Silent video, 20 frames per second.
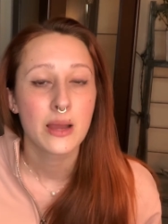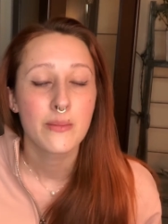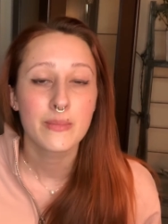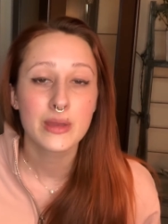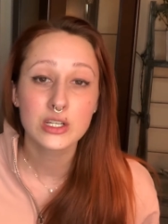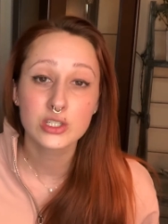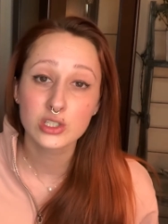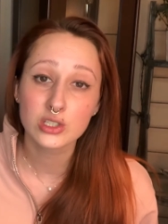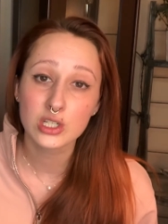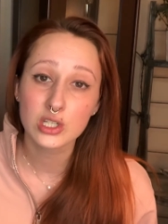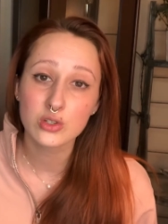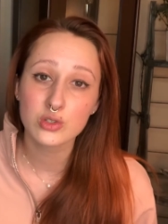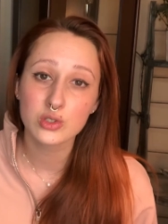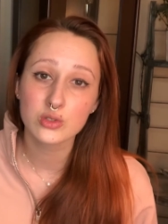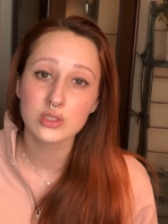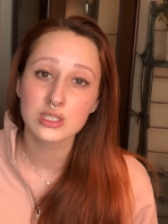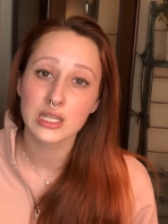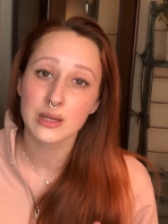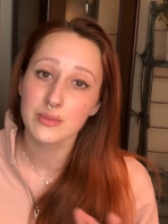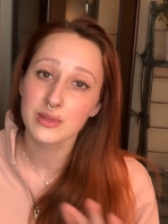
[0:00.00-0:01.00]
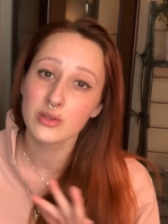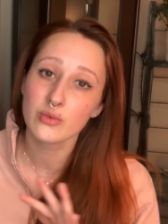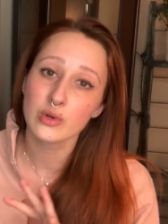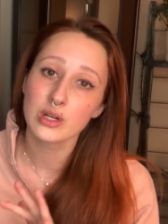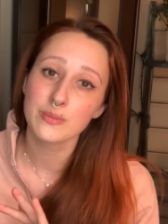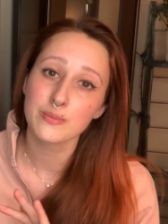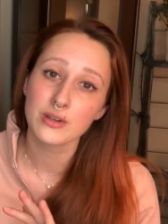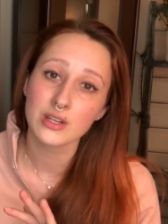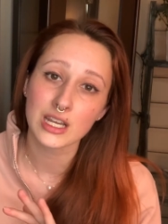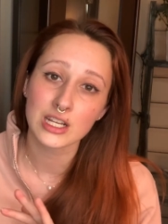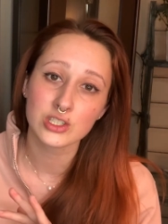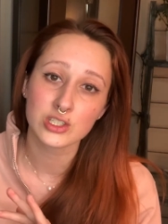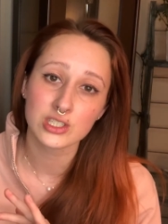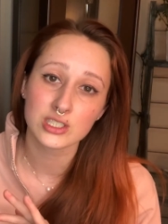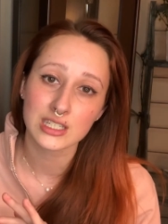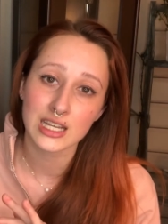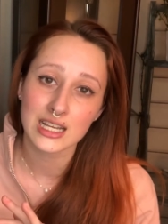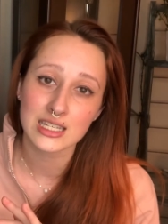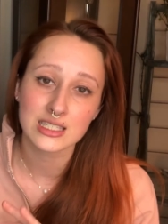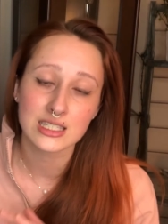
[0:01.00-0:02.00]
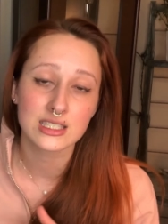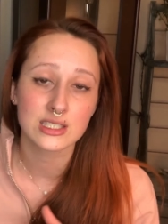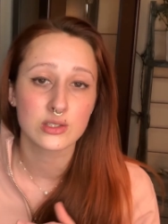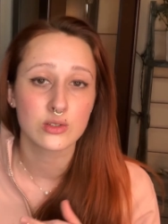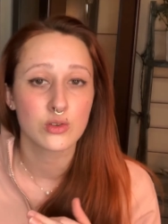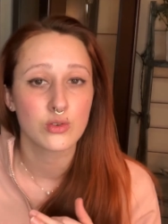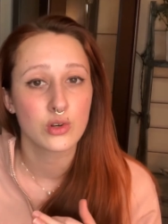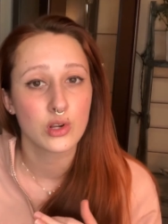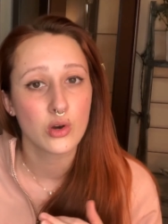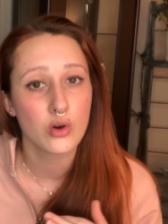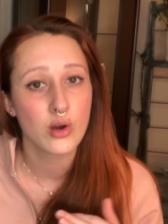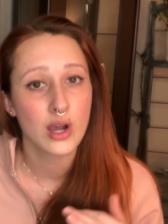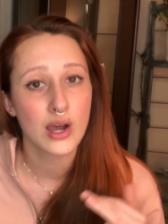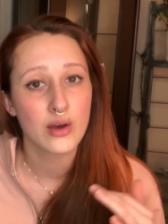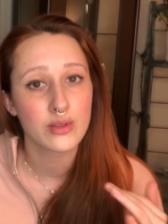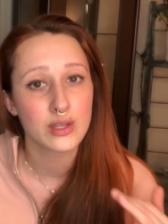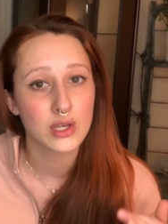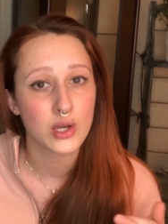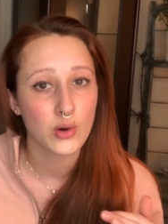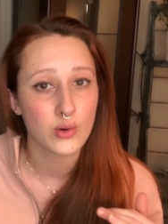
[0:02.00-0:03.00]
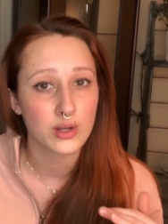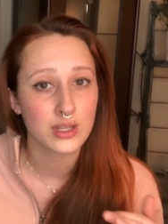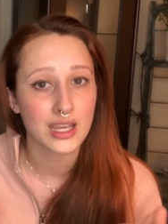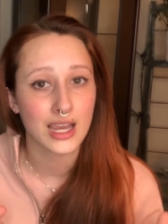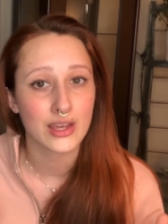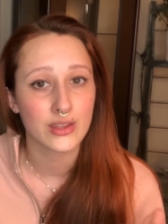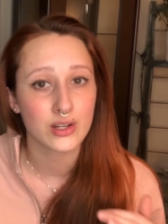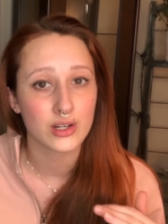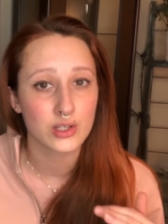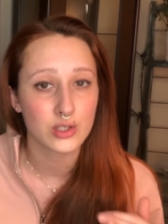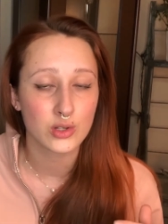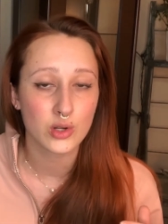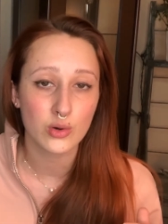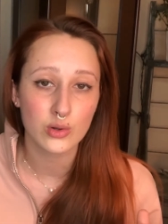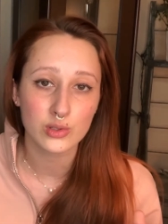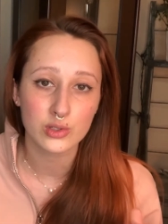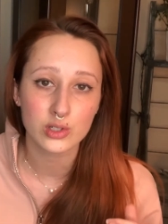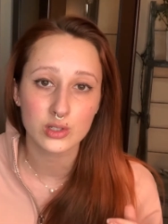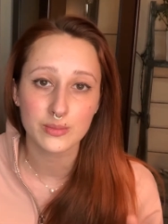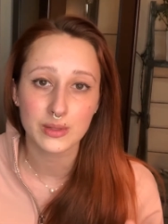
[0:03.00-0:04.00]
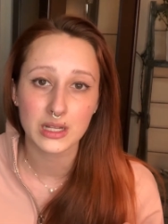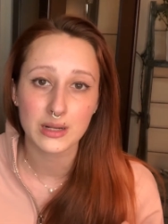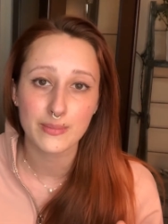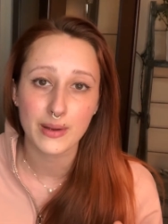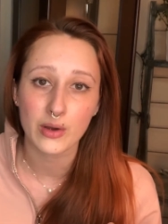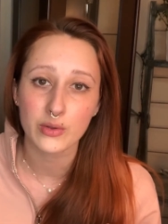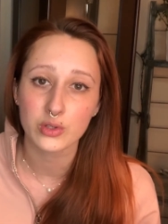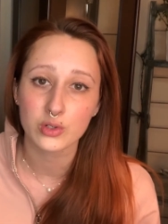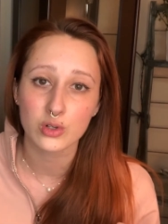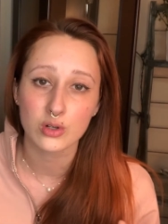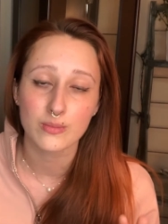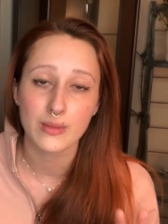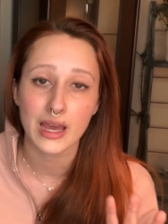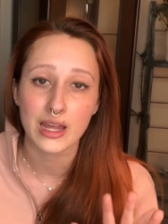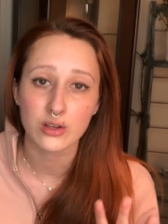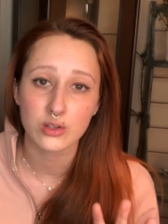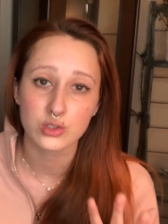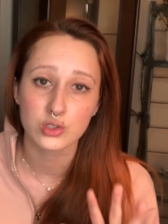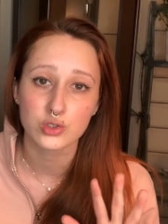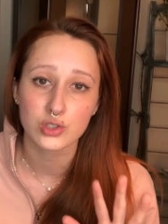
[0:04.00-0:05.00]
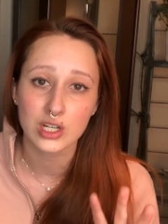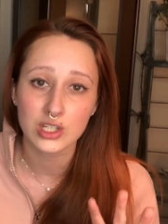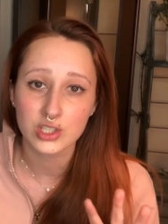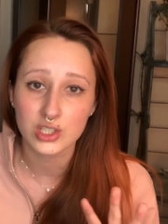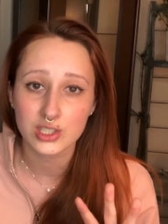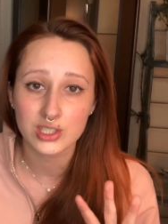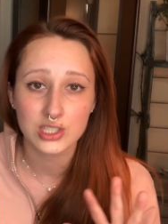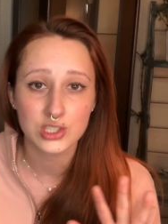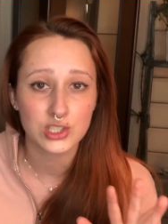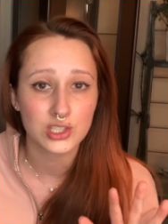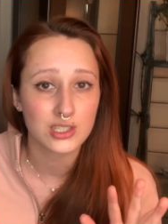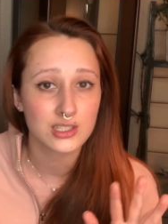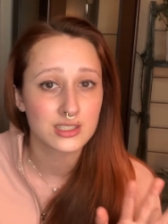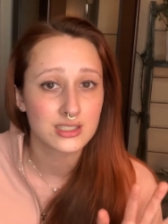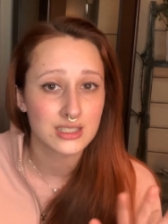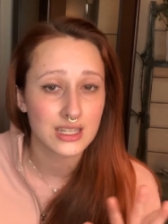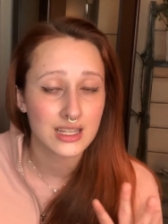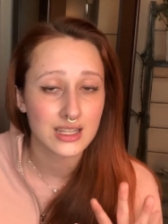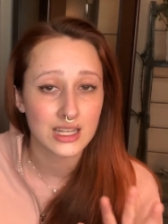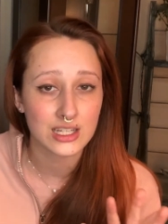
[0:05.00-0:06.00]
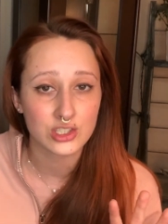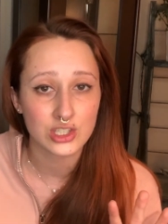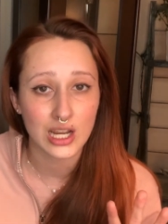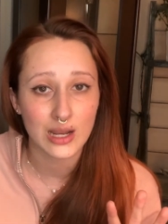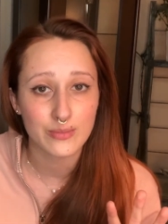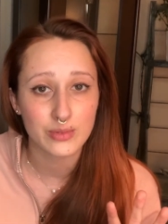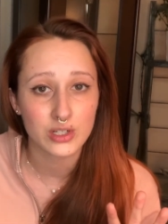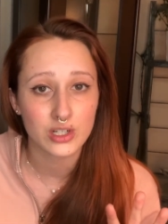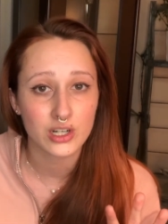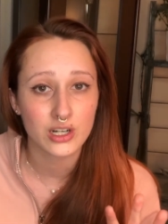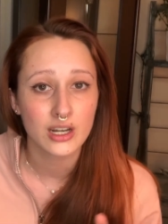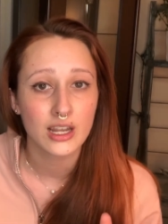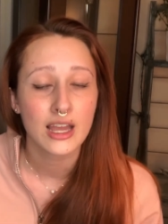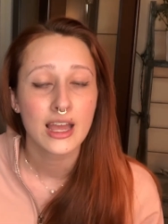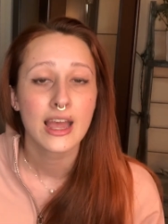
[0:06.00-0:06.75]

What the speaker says: Make sure that you do some of the workbook exercises so you know how they go together, you know a little bit about the grammatical structures that you're going to see in that chapter